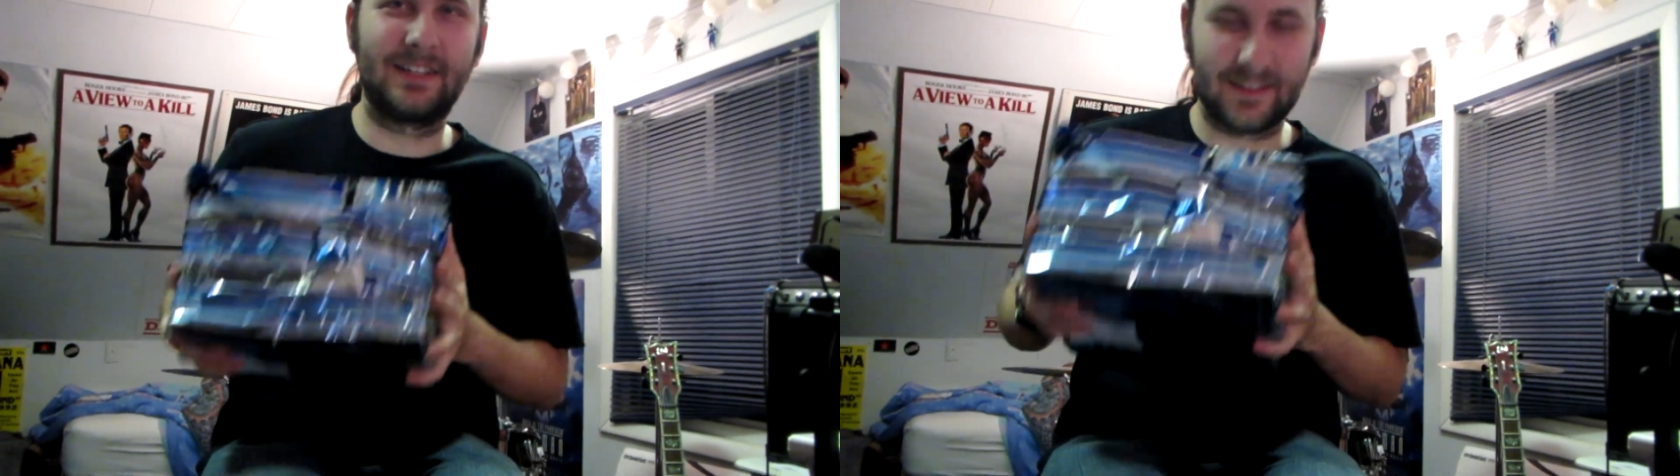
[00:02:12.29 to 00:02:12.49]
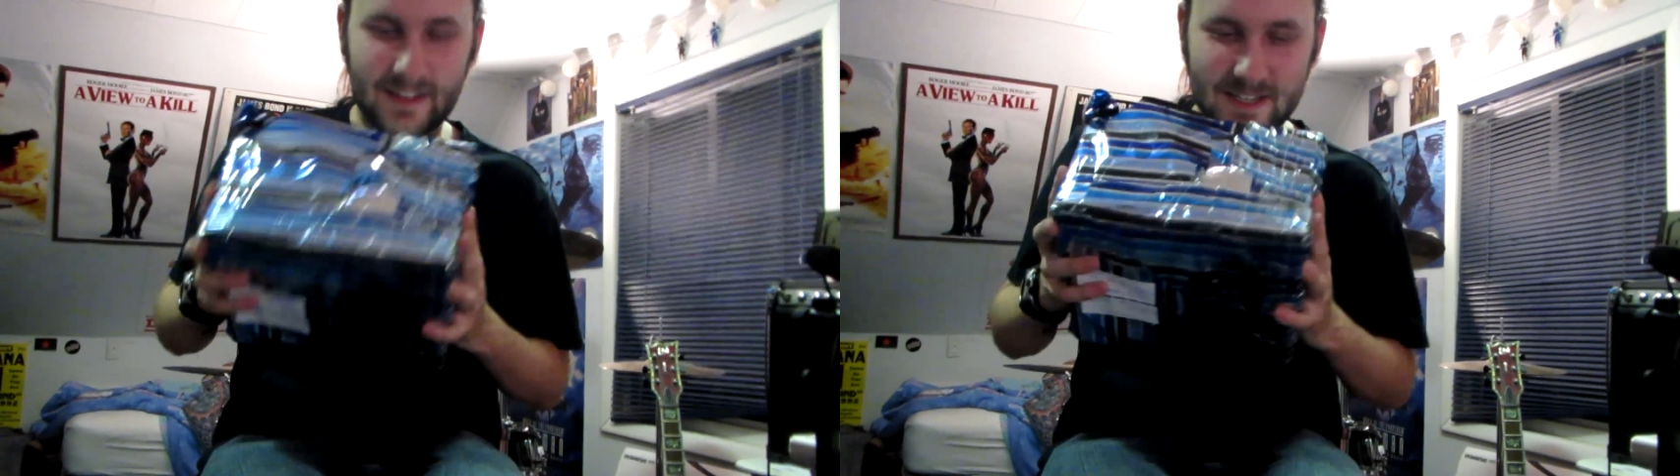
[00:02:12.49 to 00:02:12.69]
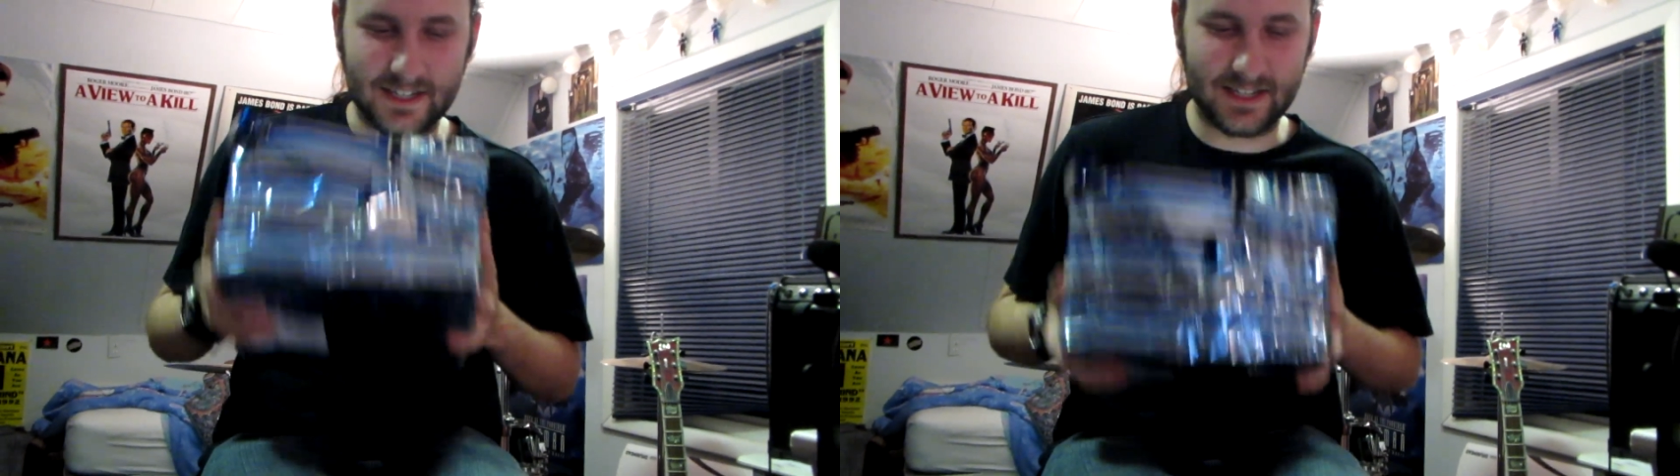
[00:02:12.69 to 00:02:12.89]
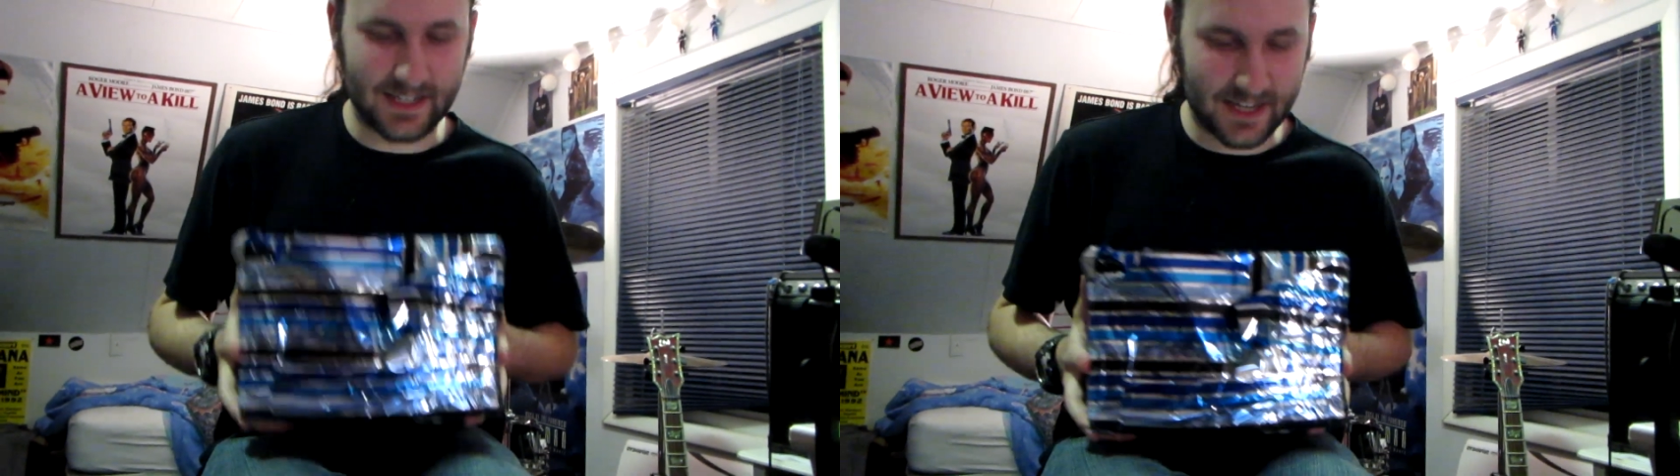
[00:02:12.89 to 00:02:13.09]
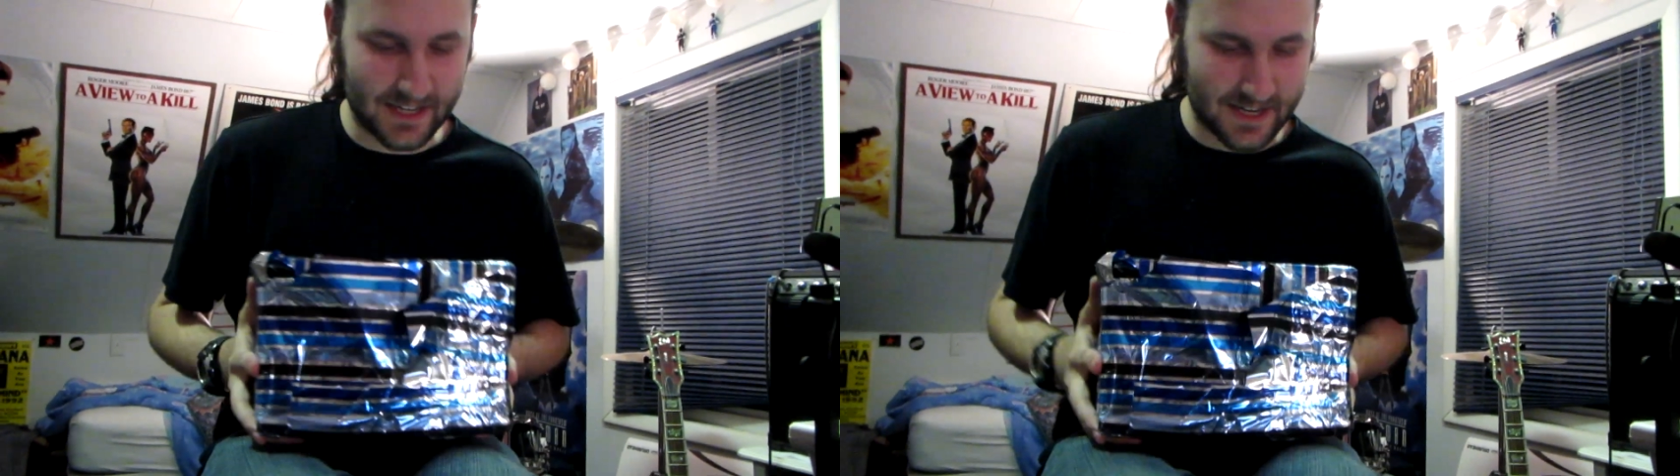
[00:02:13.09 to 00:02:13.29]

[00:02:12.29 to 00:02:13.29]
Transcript: Unless it's a dead